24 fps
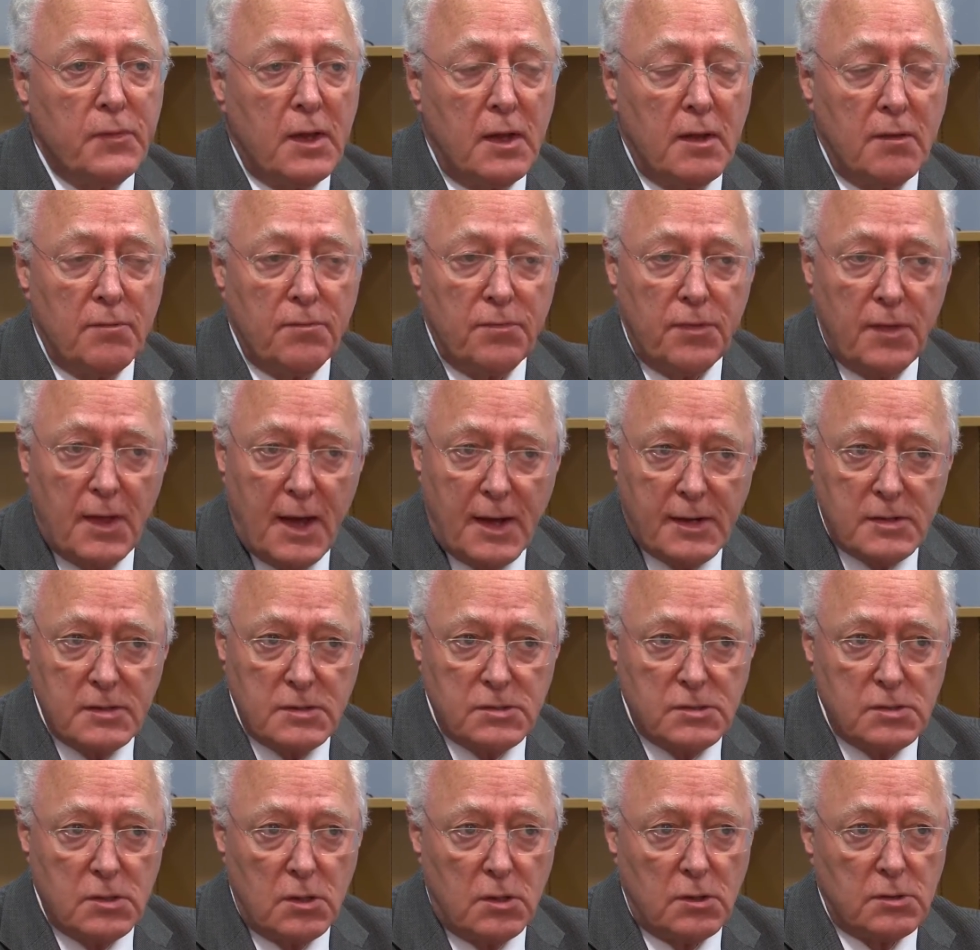If that
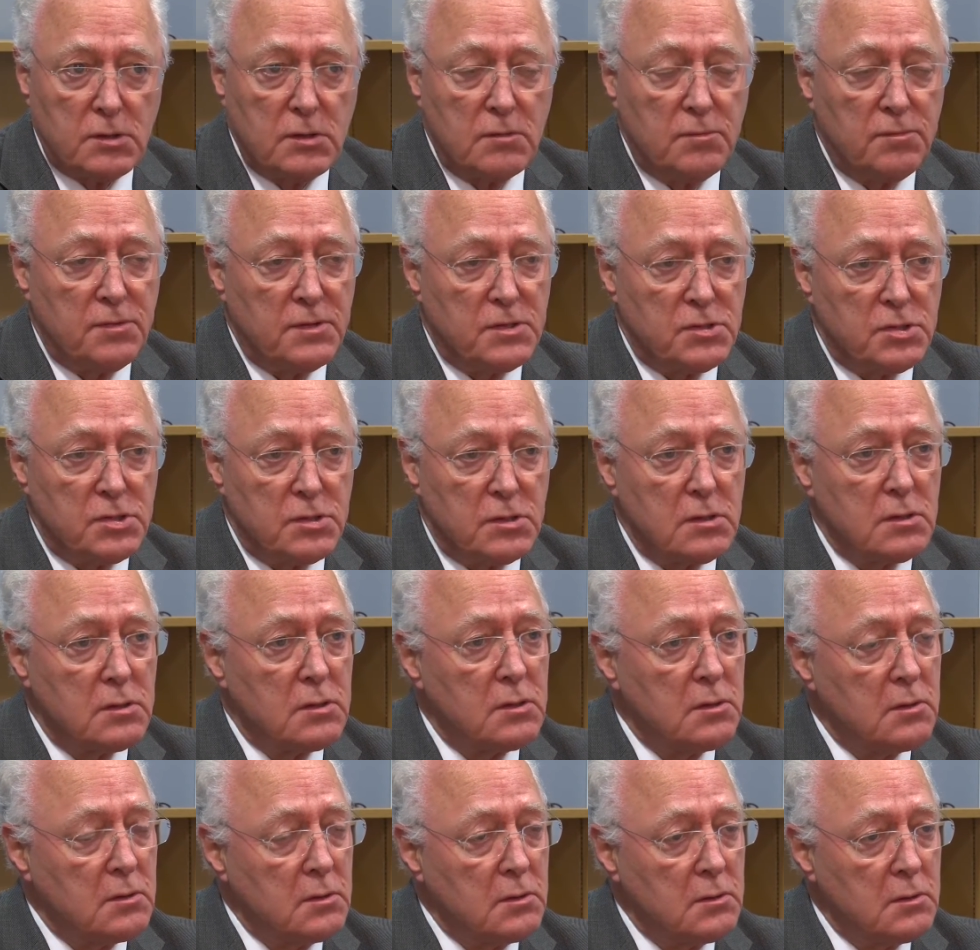is not efficient,
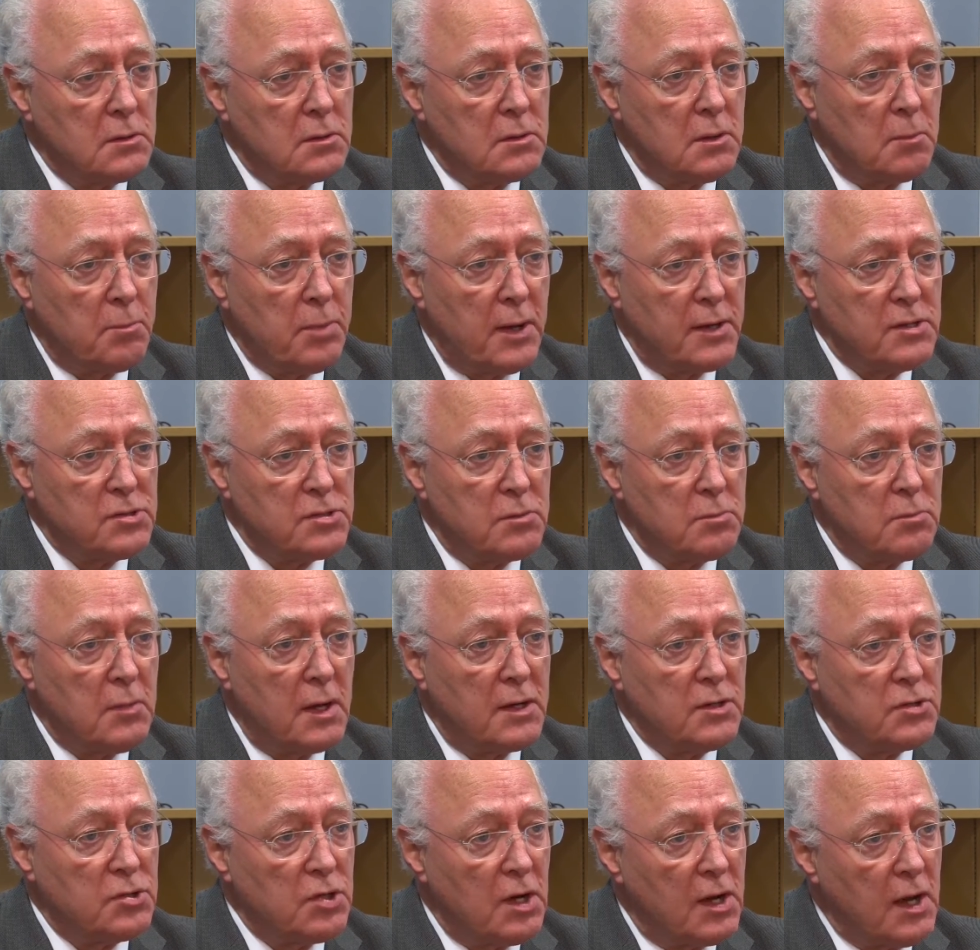the patient
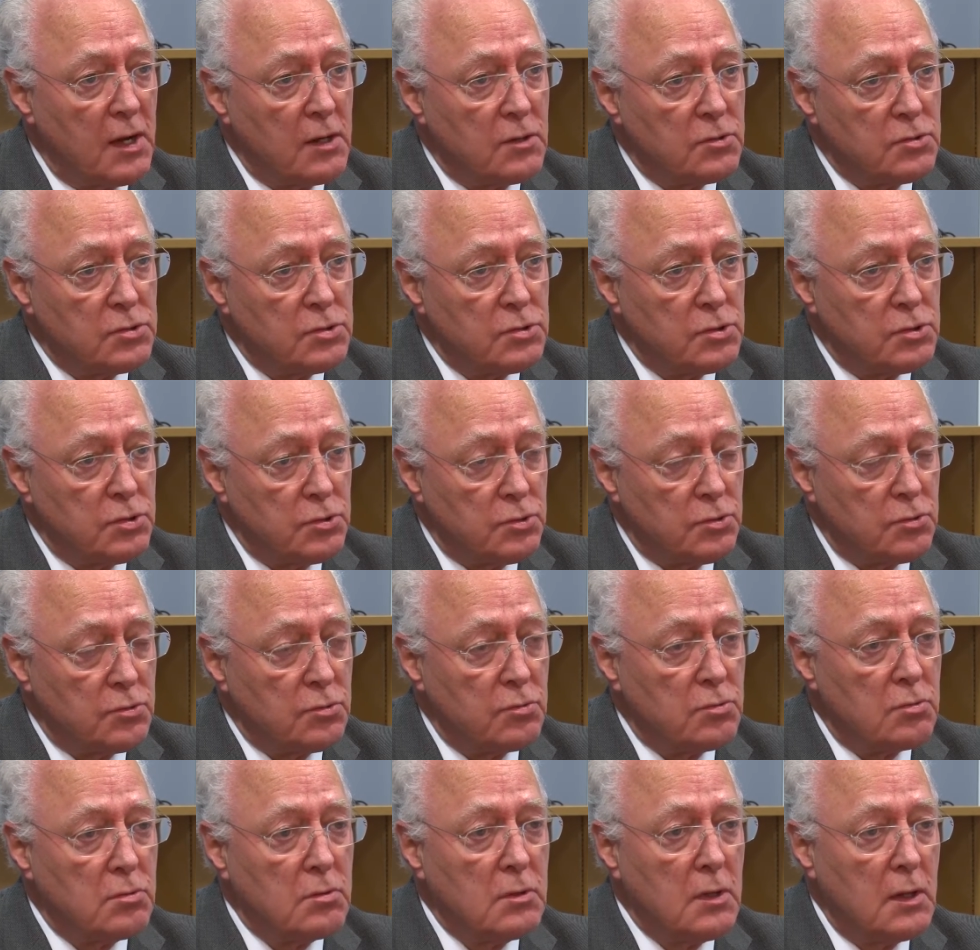may change
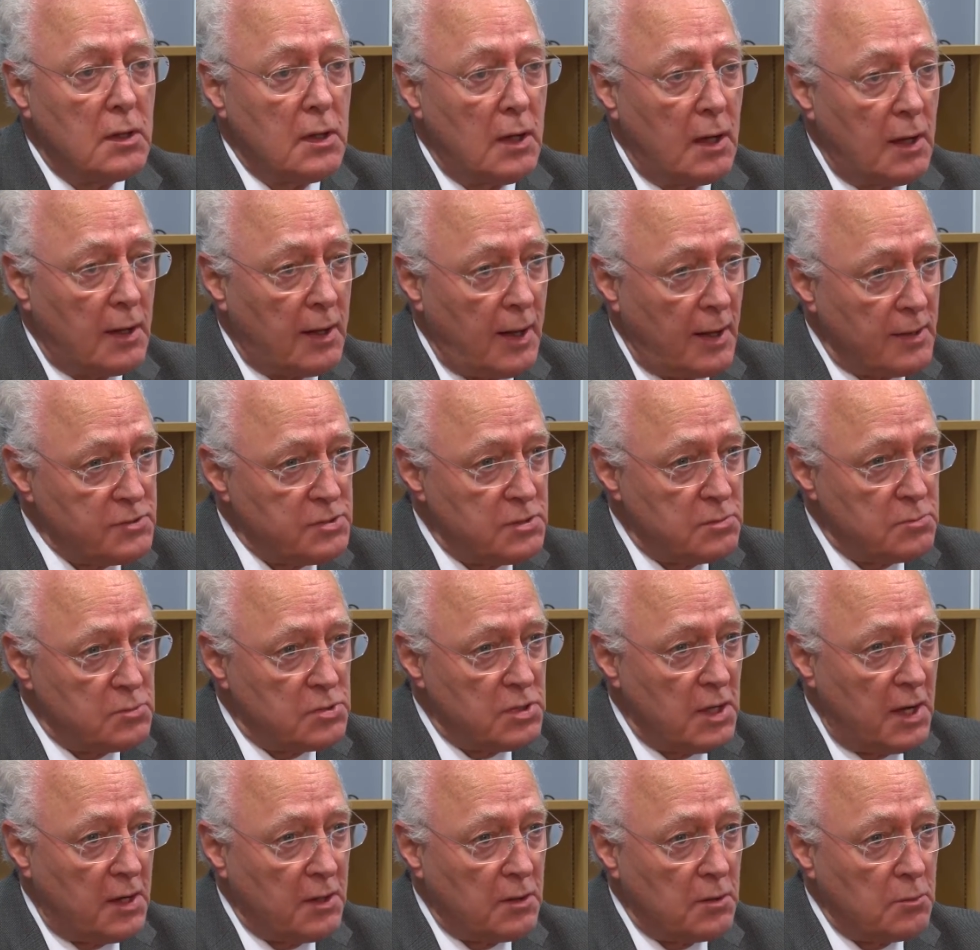to a calcium
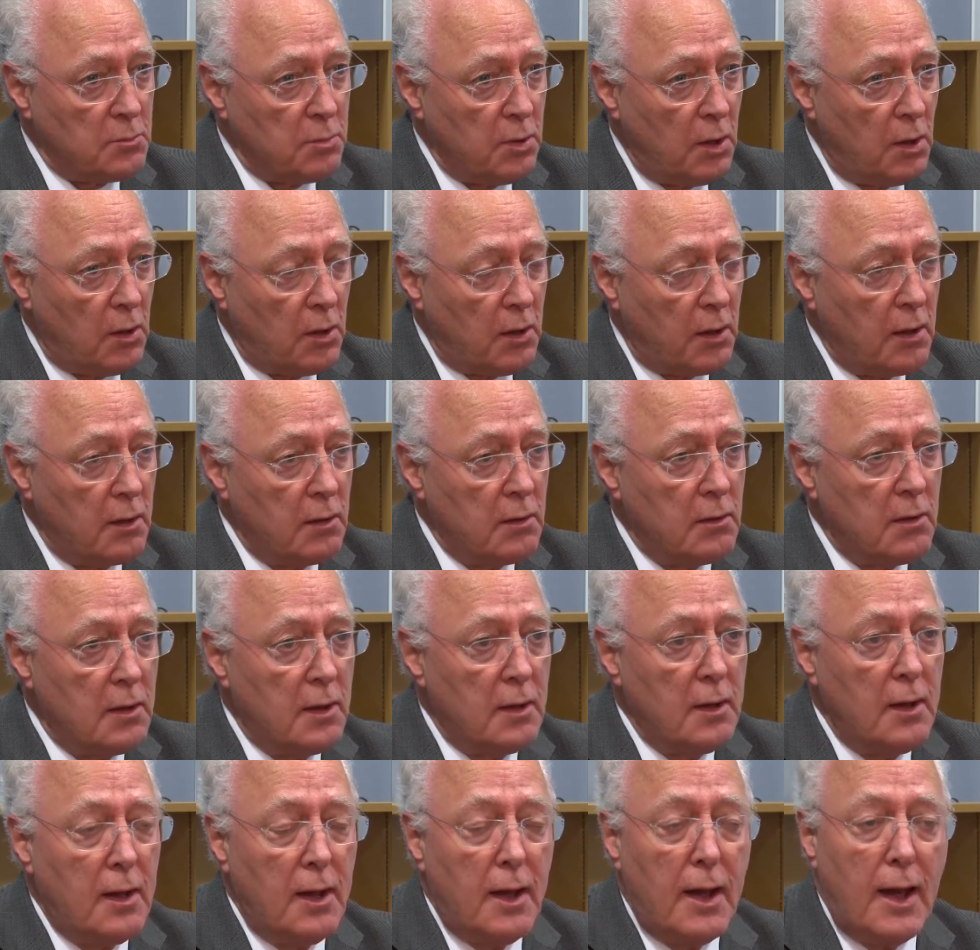channel blocker,
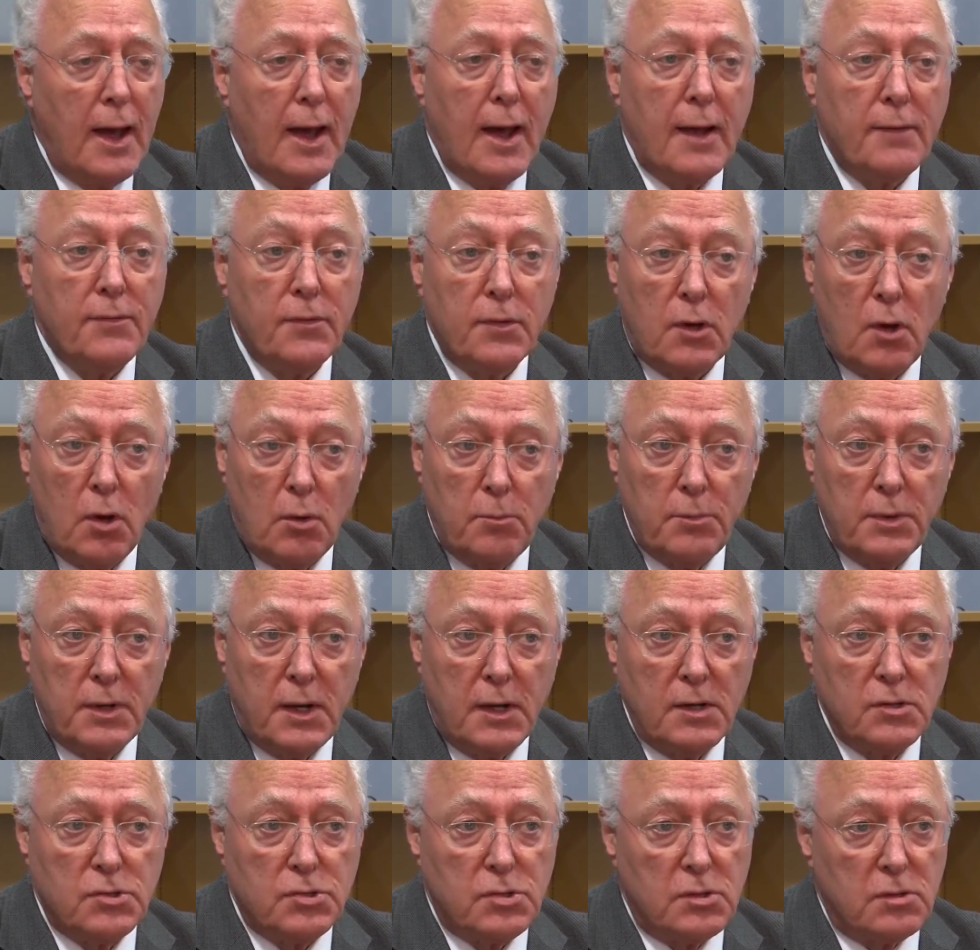and the
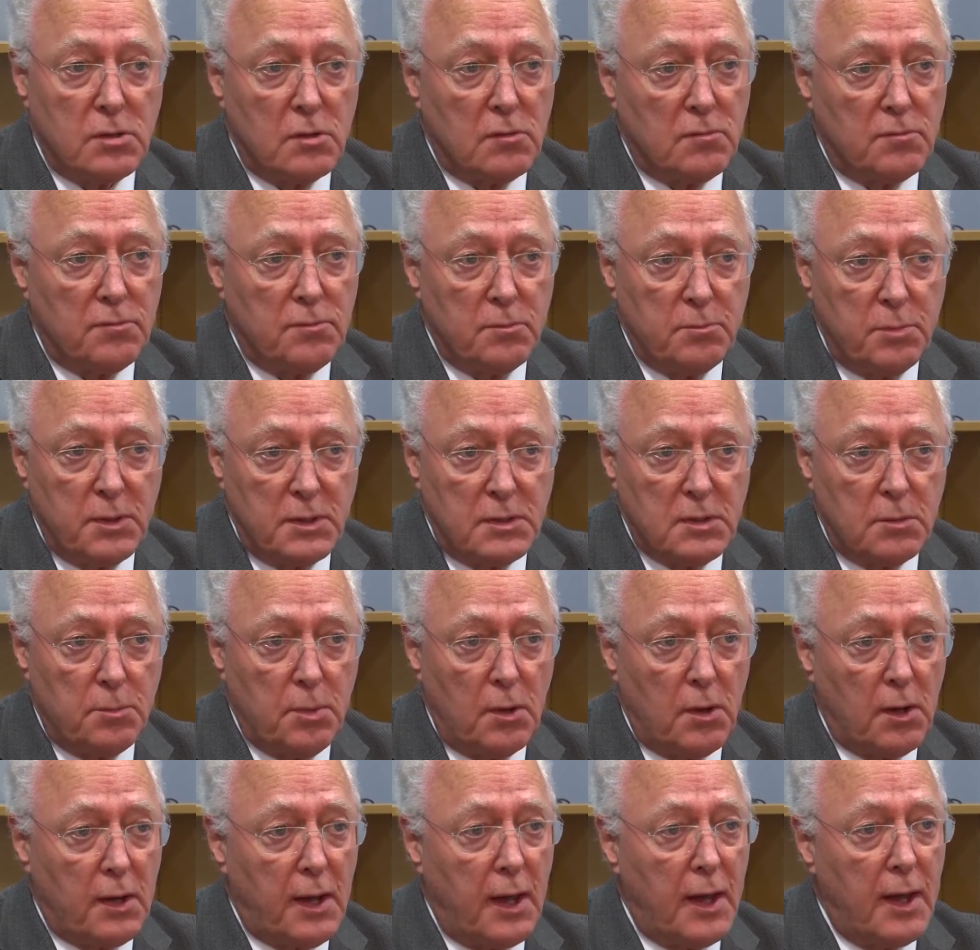combination of beta
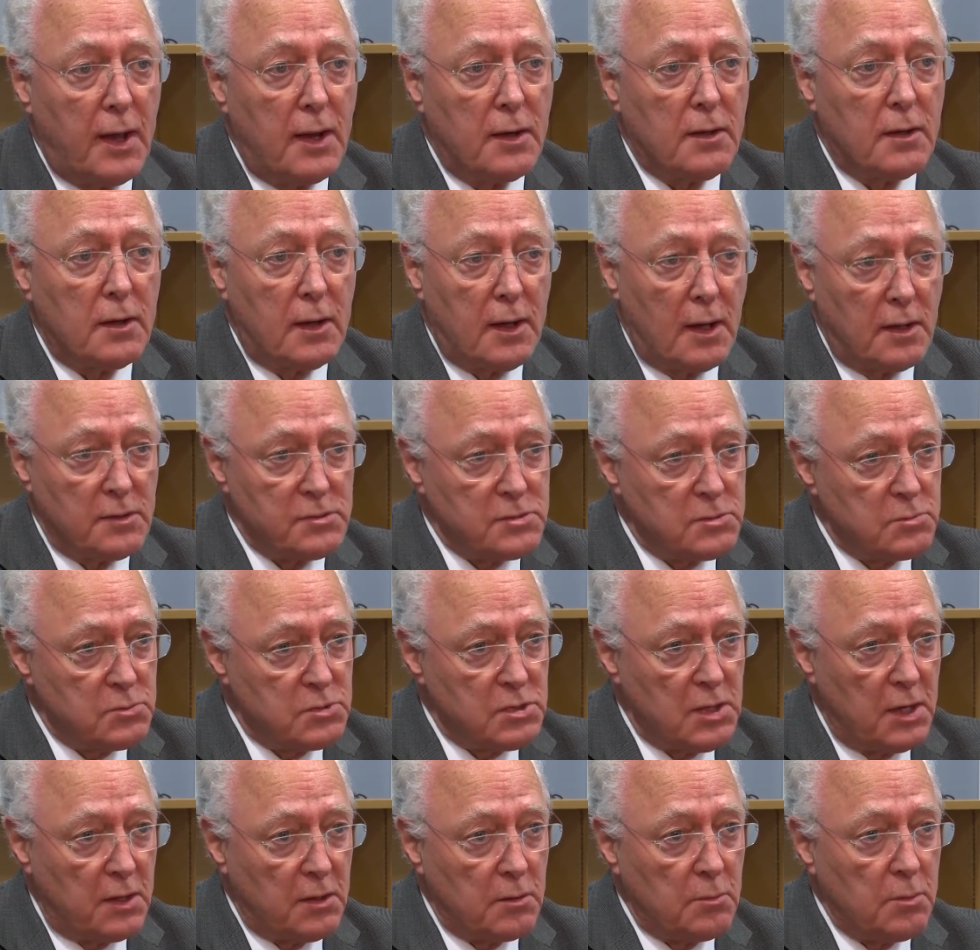blockade and calcium
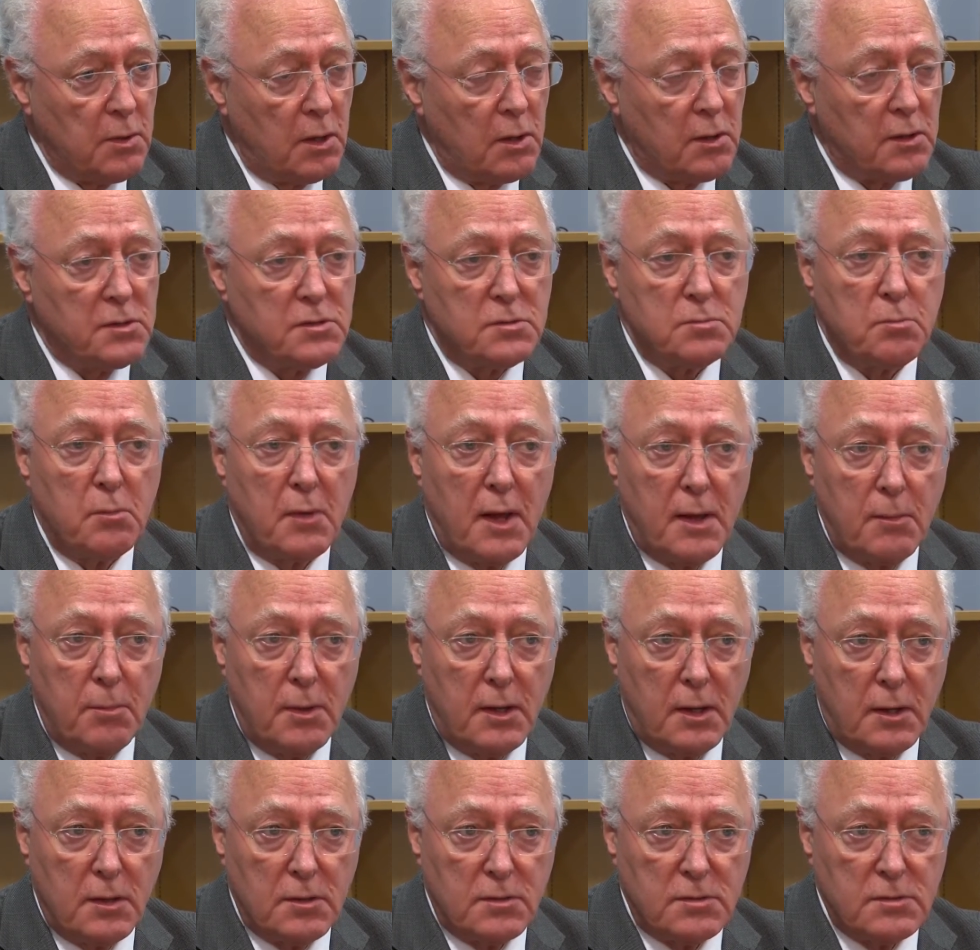channel blockers may be
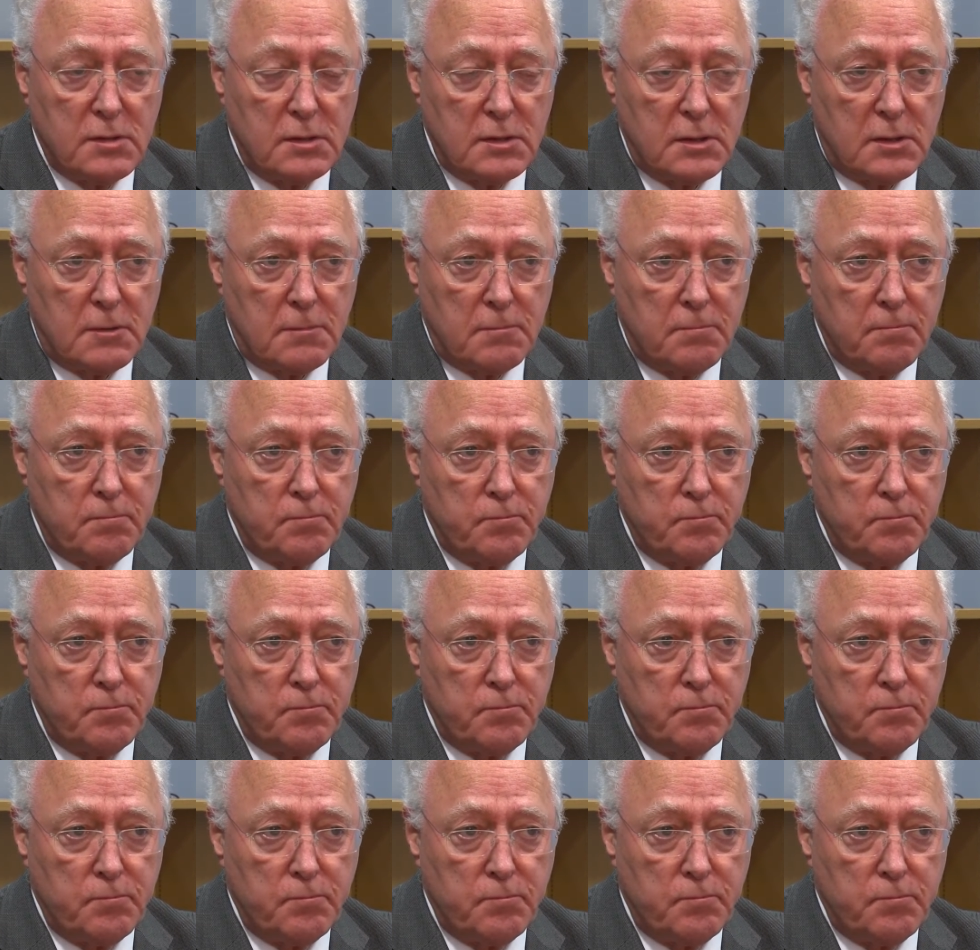considered.